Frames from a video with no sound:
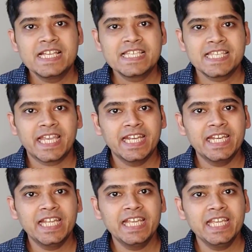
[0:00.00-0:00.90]

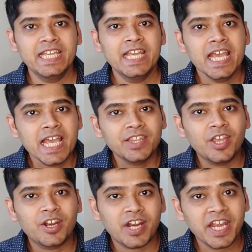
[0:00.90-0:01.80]
Secondly,
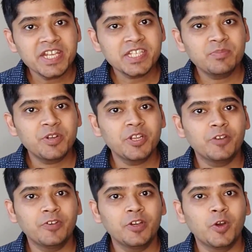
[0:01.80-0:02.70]
the right subtree
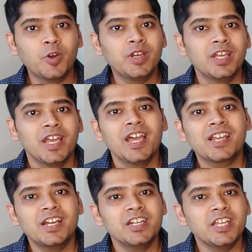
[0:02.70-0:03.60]
of a node
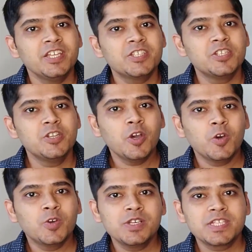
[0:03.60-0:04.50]
contains
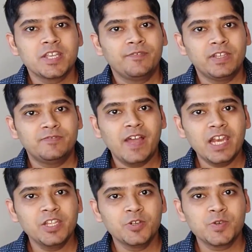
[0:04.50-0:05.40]
nodes with
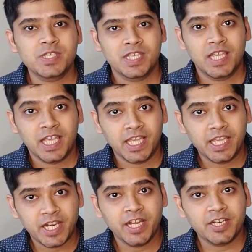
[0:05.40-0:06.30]
values
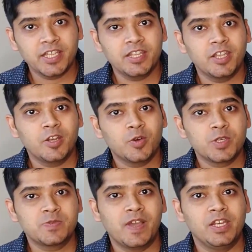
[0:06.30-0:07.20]
greater than the
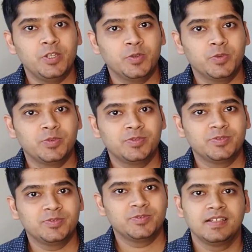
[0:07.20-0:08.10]
node's value.
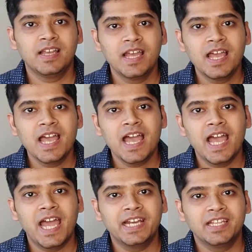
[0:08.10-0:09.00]

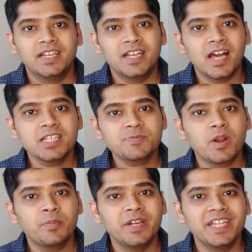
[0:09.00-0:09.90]
And the last
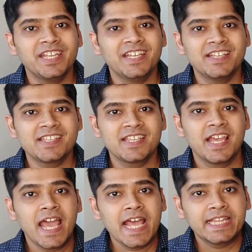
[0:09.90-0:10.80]
property
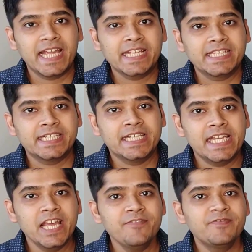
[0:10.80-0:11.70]
is that
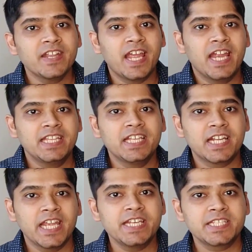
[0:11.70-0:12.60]
the left and the
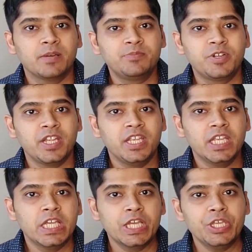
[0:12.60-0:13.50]
right
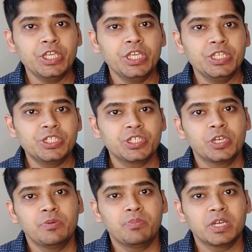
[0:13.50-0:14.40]
subtree
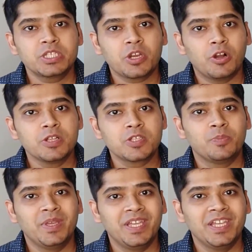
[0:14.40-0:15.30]
each must
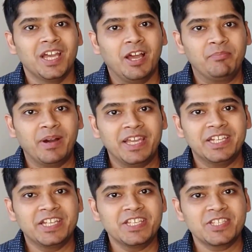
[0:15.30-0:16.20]
also be a
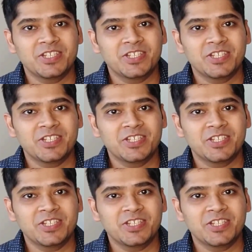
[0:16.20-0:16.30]
binary